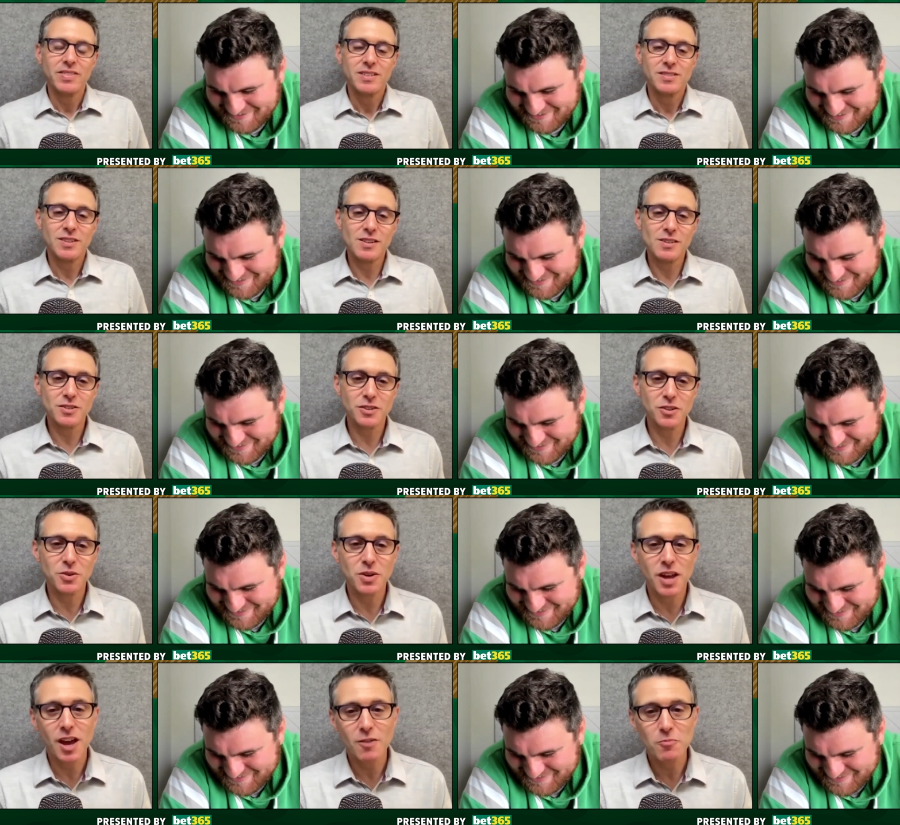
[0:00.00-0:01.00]
Speaker 1: steelers are two
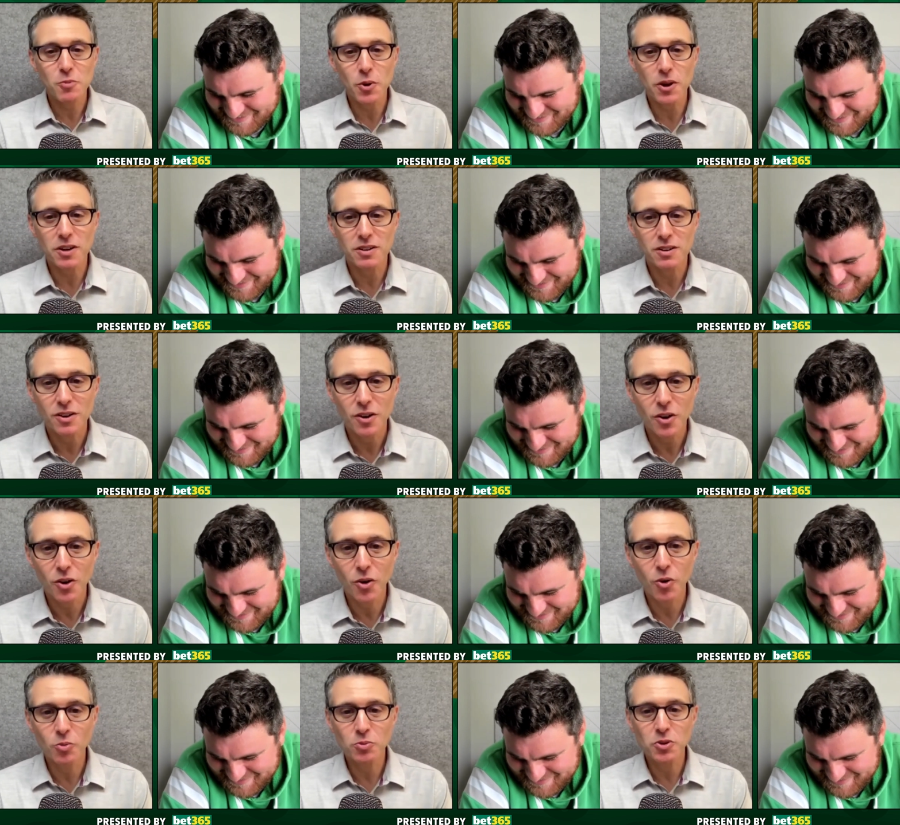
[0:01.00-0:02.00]
and a half point
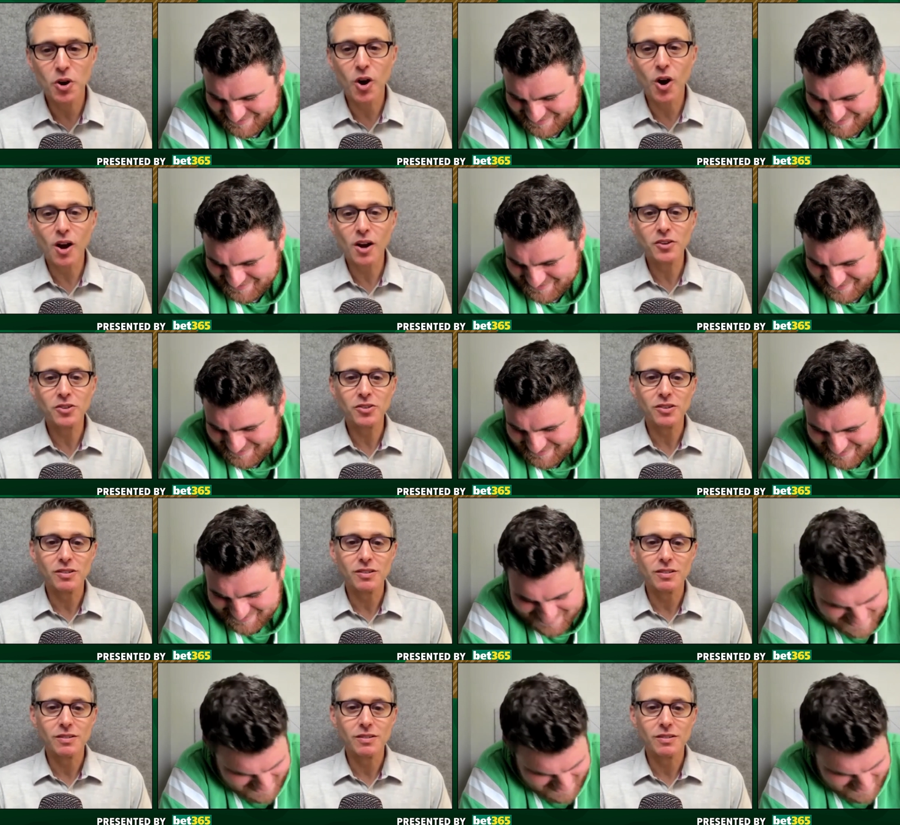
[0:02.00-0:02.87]
home dogs